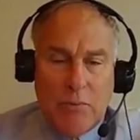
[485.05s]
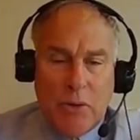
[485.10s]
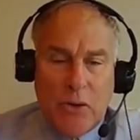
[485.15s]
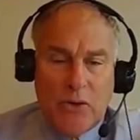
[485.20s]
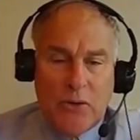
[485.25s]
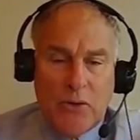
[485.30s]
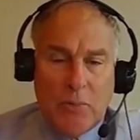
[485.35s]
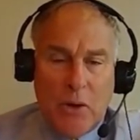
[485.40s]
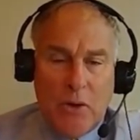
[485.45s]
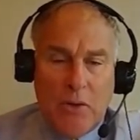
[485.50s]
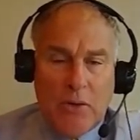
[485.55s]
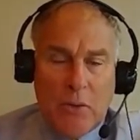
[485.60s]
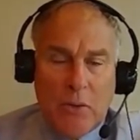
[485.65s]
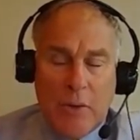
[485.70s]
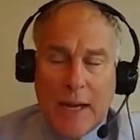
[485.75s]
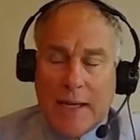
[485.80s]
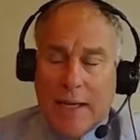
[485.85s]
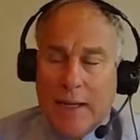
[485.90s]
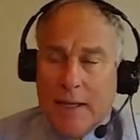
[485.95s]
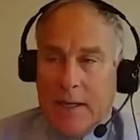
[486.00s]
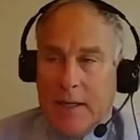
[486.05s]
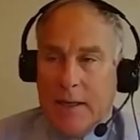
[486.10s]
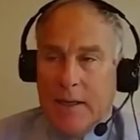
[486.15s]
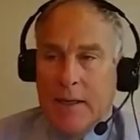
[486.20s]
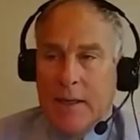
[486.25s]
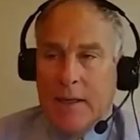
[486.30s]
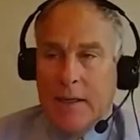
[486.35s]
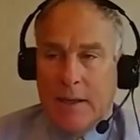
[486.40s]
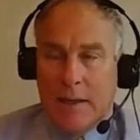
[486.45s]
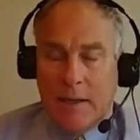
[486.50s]
postpone a reckoning,
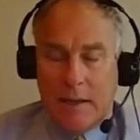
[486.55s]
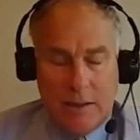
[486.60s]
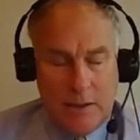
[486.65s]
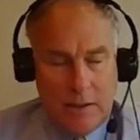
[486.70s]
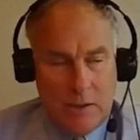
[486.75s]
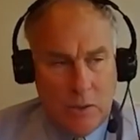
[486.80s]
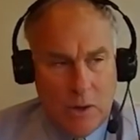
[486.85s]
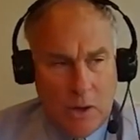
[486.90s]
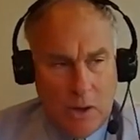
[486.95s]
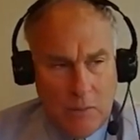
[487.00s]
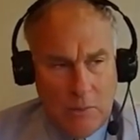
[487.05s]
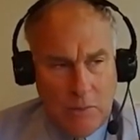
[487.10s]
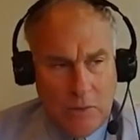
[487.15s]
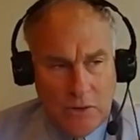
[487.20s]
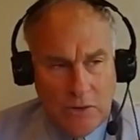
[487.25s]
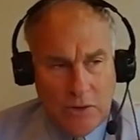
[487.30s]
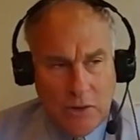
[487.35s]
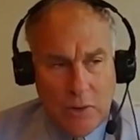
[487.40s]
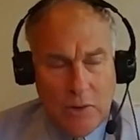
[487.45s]
you almost